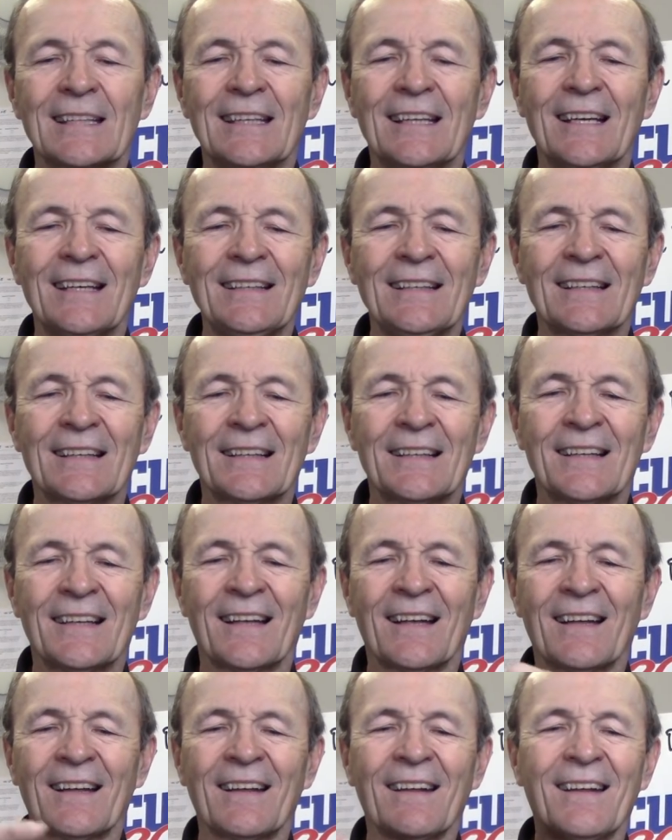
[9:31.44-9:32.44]
See that?
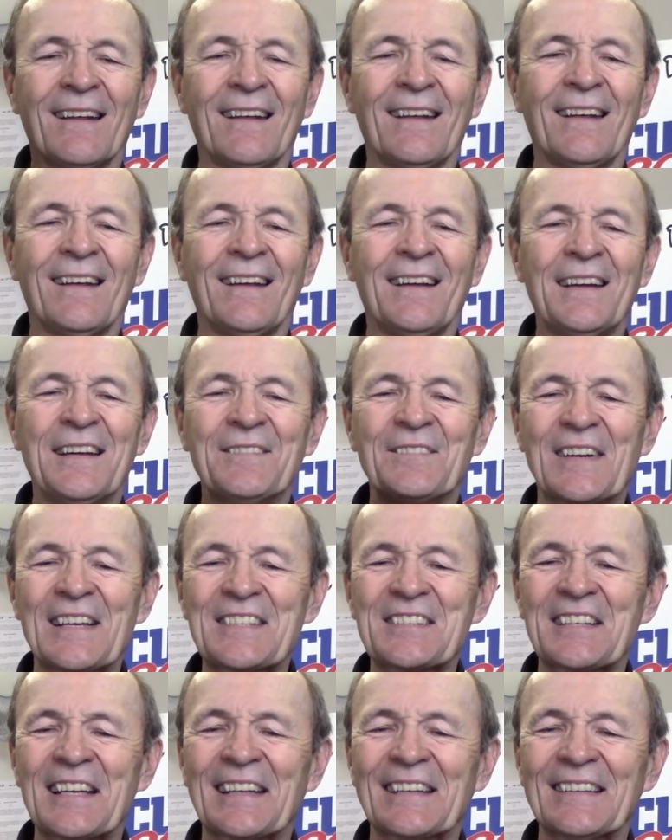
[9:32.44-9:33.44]

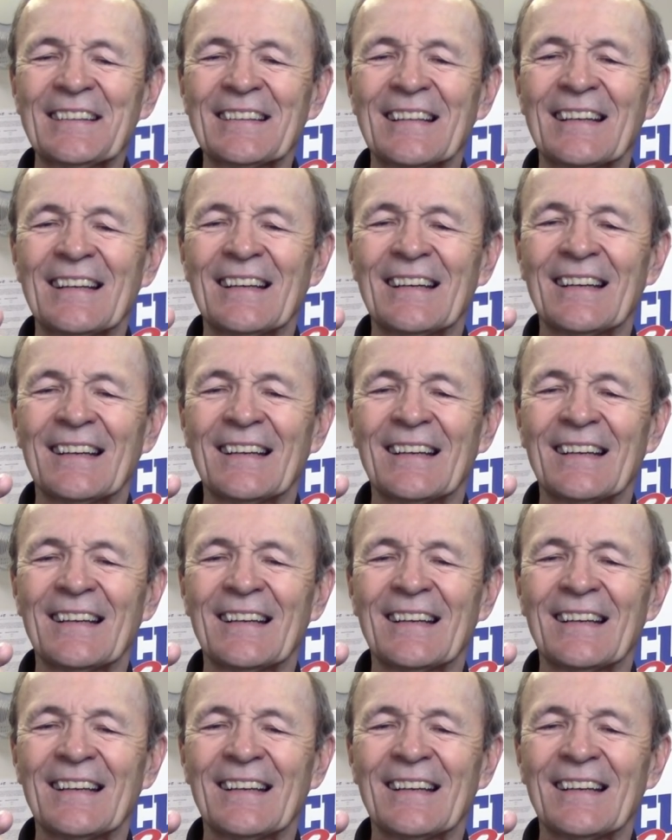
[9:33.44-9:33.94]
Pretty slick, huh?